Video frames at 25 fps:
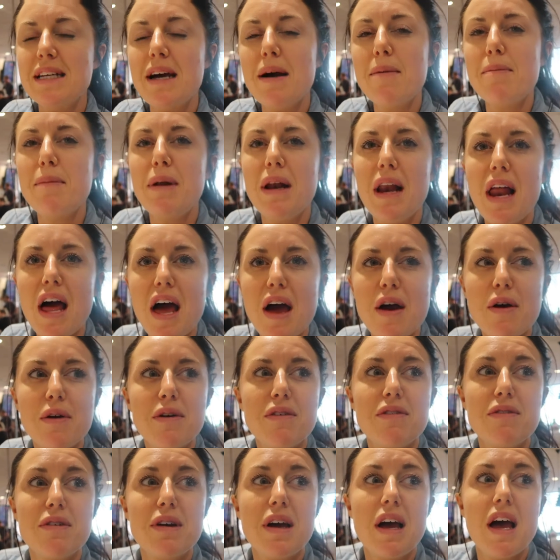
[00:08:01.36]
down below
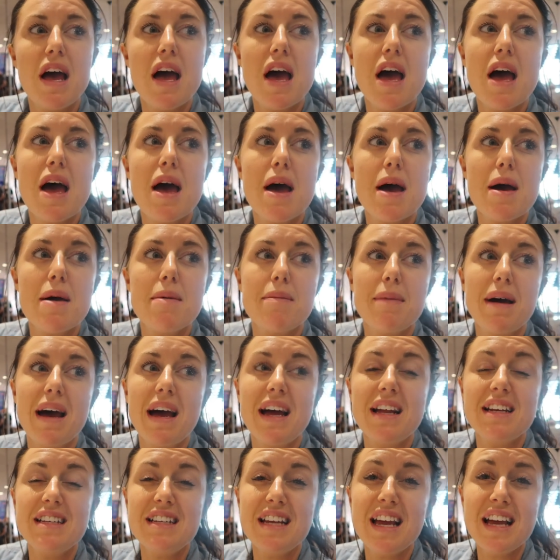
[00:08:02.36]
um,
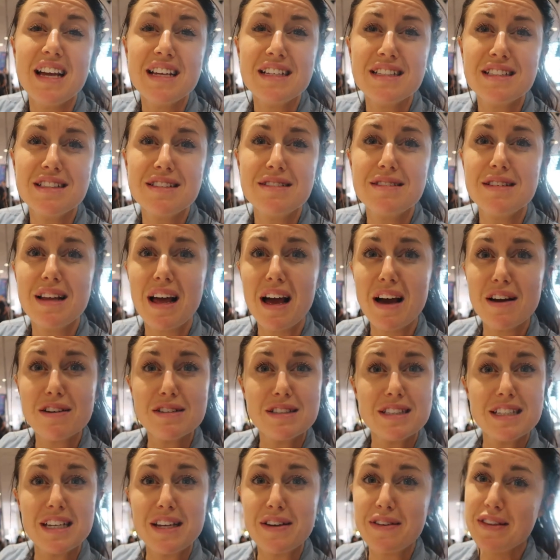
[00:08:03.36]
and yeah
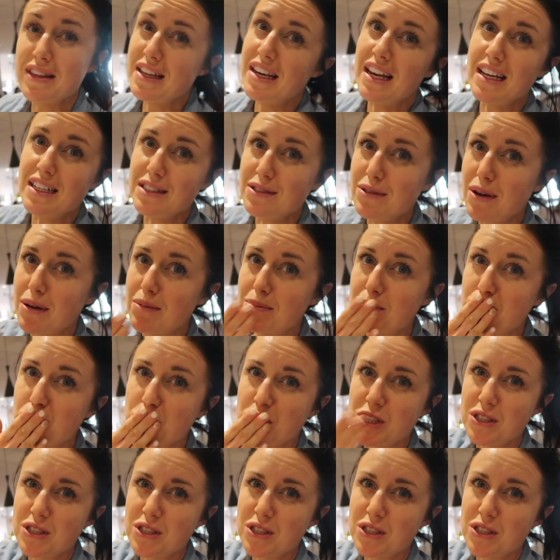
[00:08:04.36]
I'll see you in the next one